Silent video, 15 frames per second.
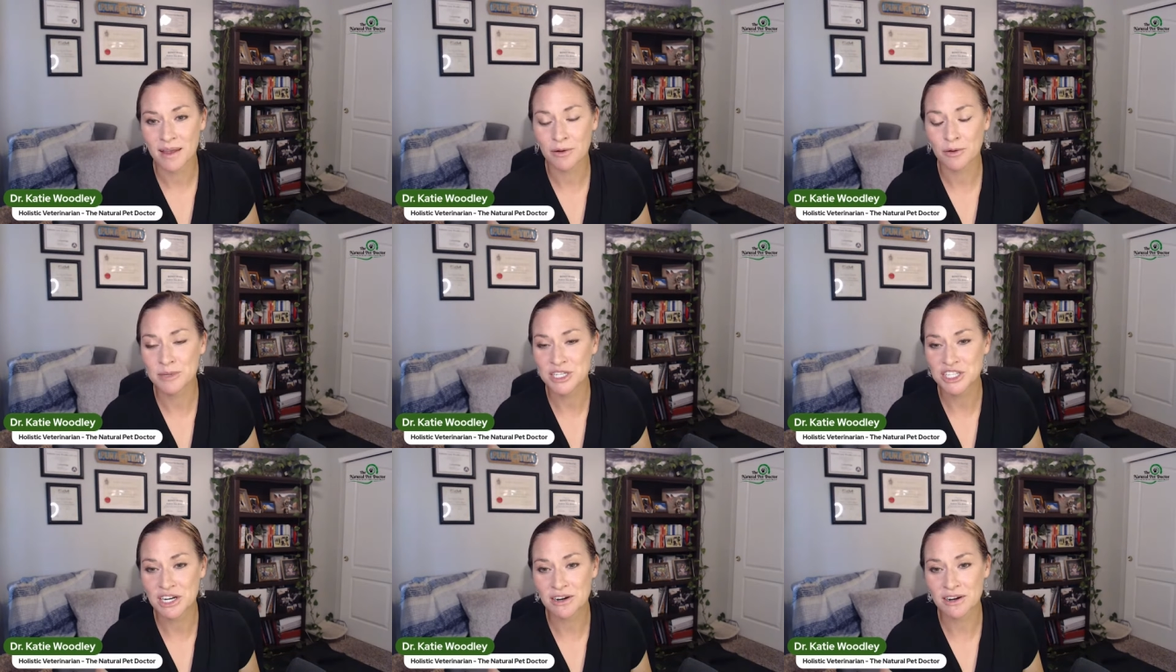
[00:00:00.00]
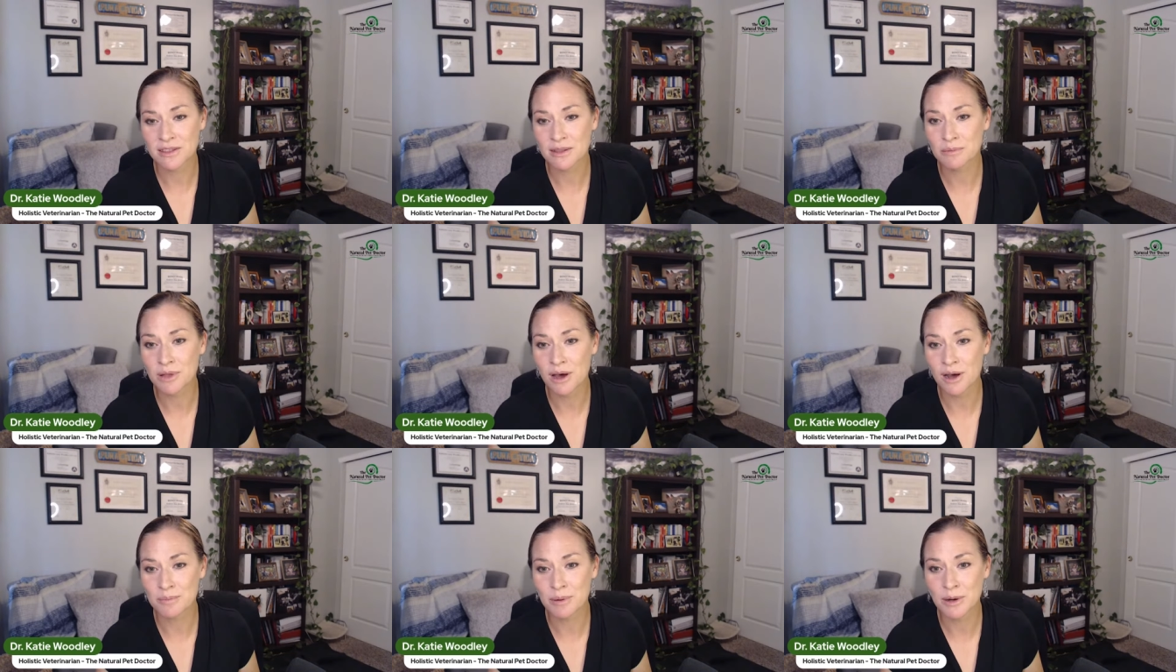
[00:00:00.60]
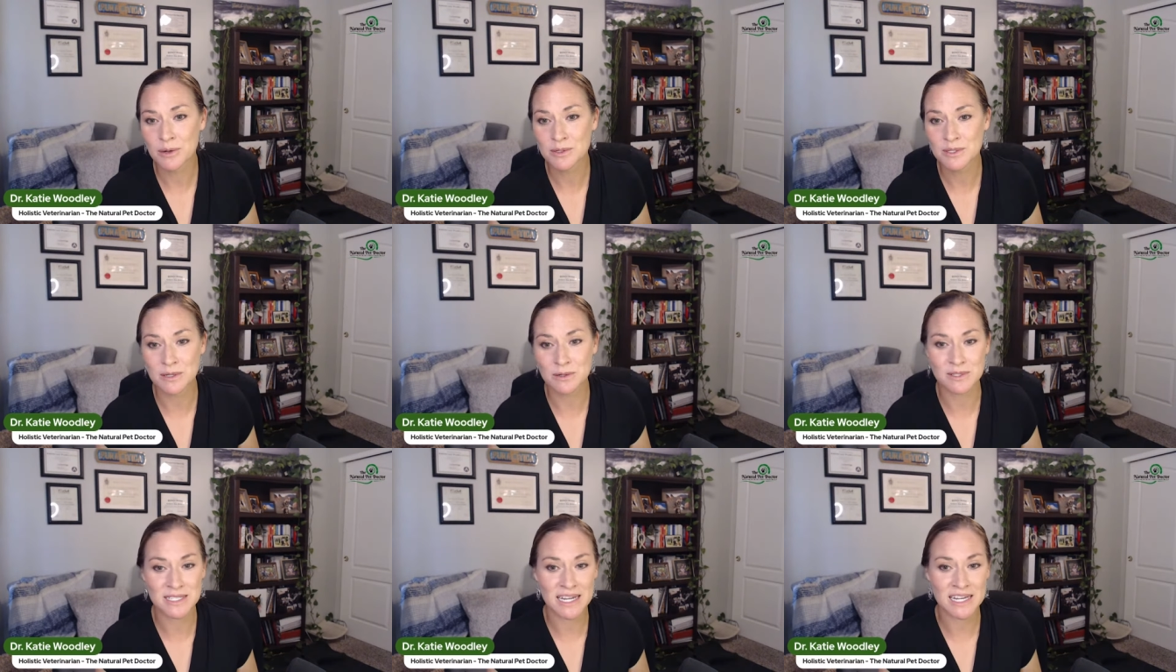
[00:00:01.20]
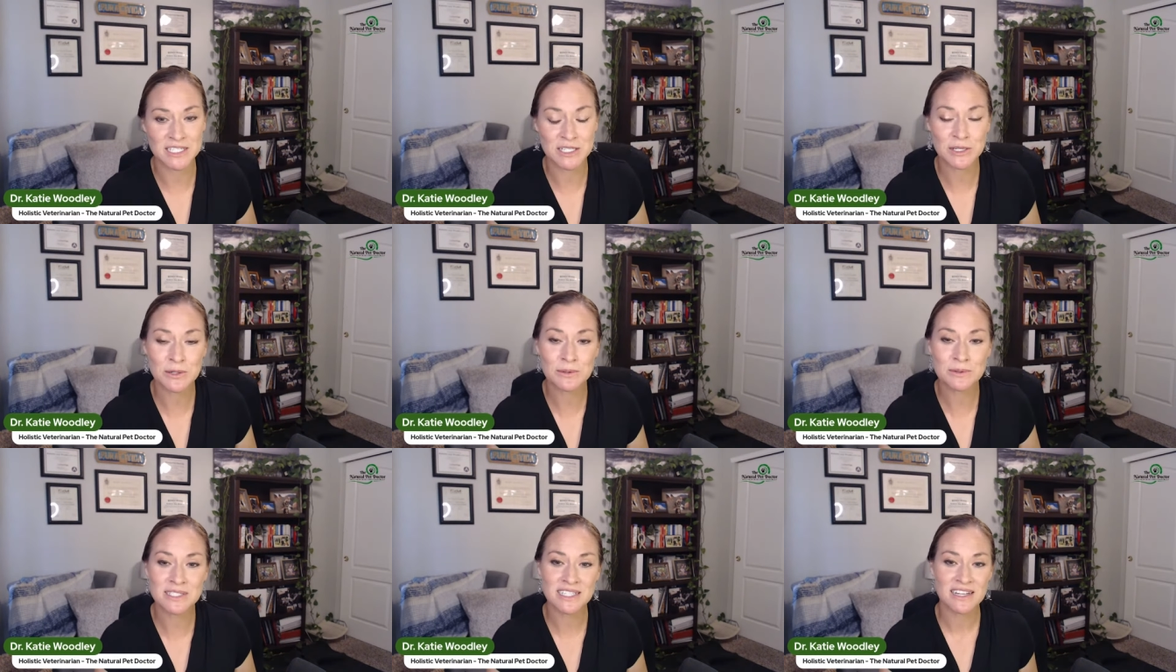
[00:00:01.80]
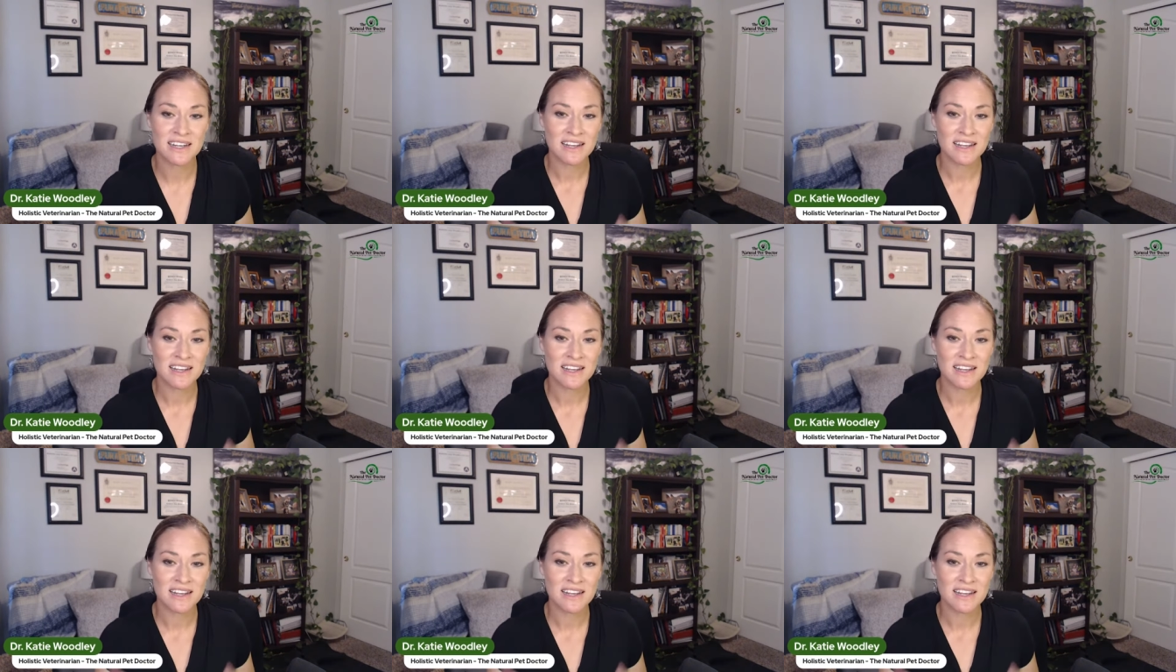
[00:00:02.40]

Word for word: I will be sharing the blog post, so stay tuned.